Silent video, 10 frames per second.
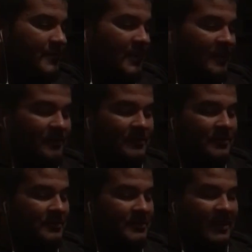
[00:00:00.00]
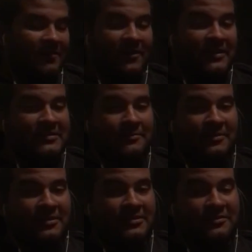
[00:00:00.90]
You just got to find something
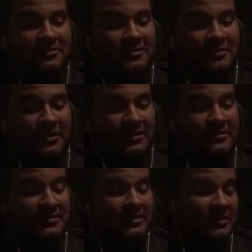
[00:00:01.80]
that suits your needs.